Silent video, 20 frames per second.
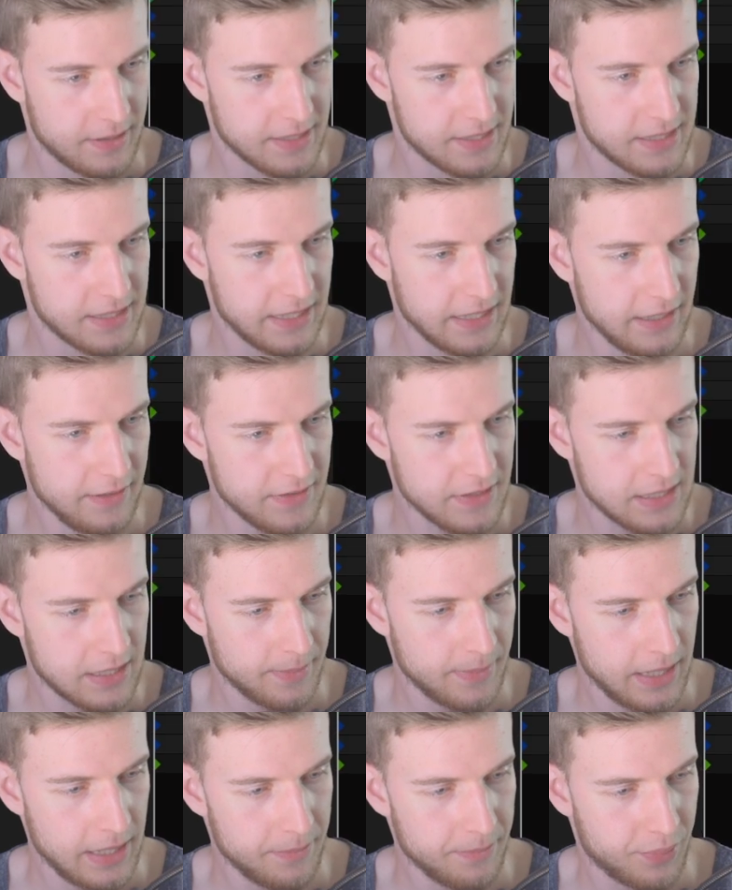the Steve is the
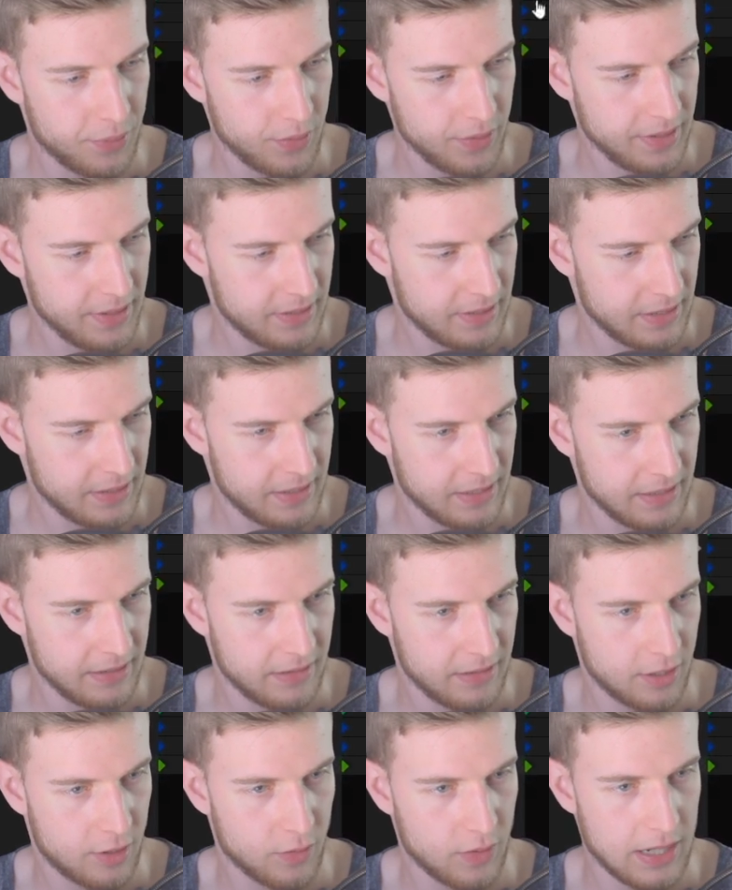main point, and then
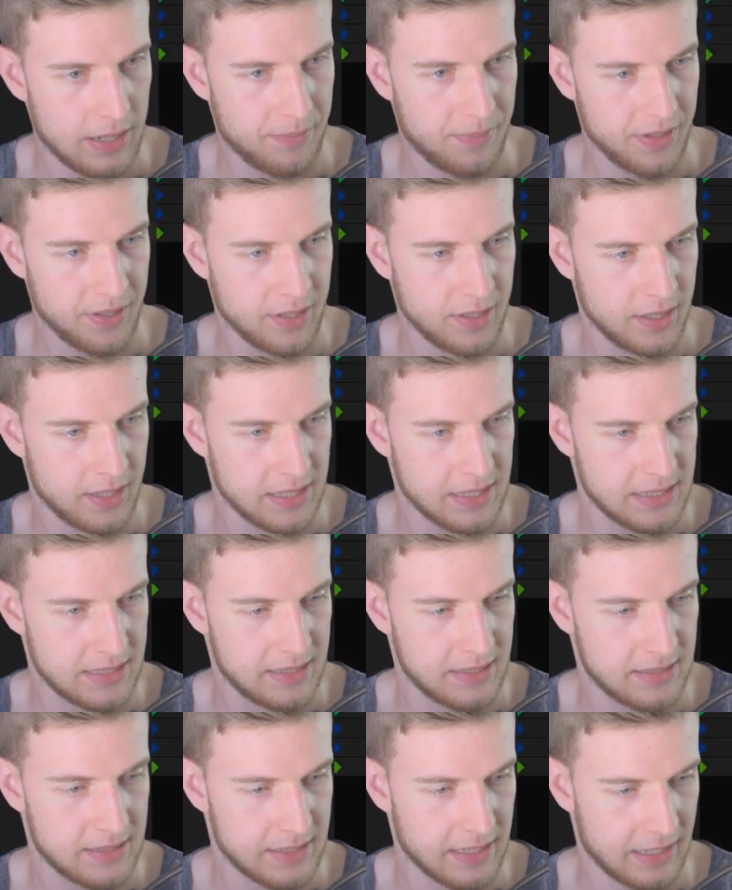the grappling hook is
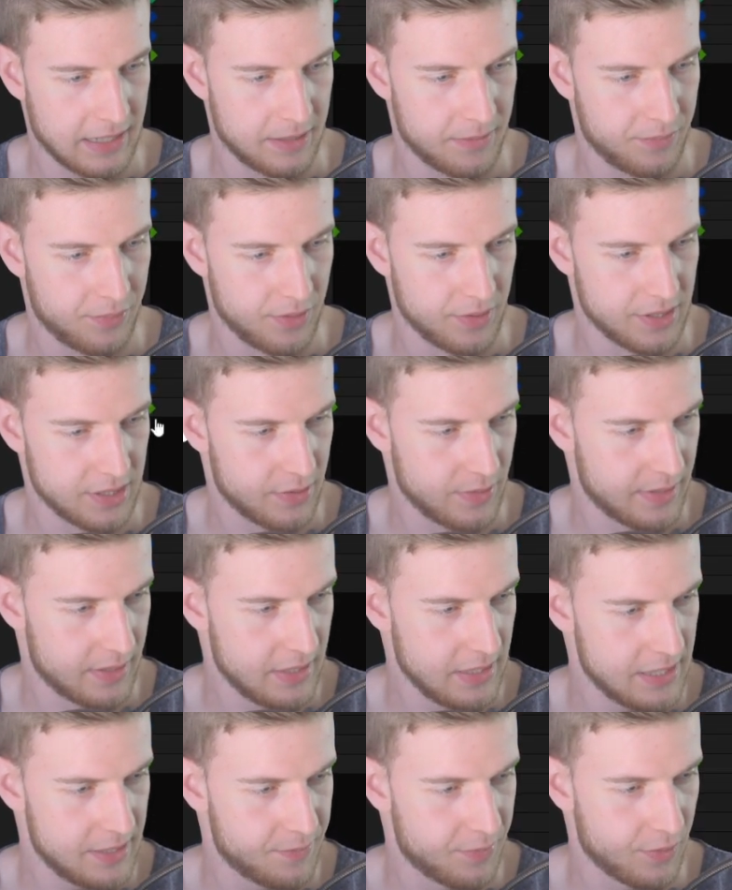the second point. So at this